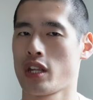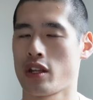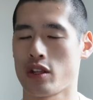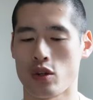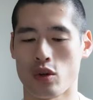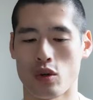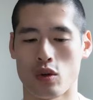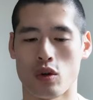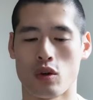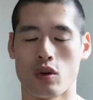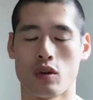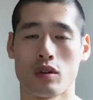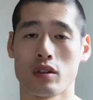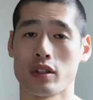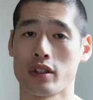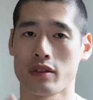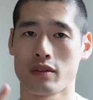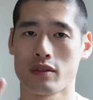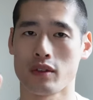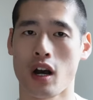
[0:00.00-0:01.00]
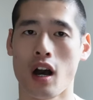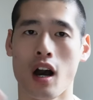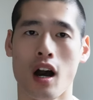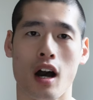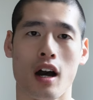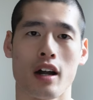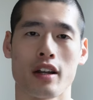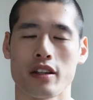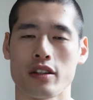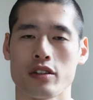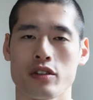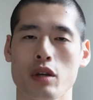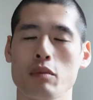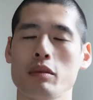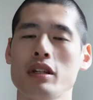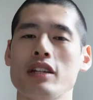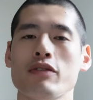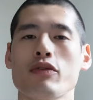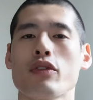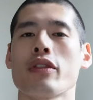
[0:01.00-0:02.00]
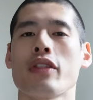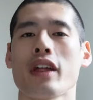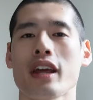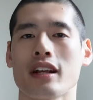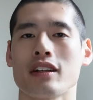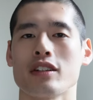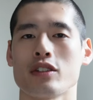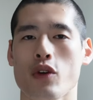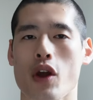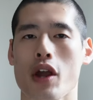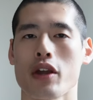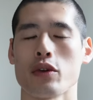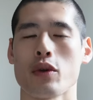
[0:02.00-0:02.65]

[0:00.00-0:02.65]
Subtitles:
your heart, so many different things, right?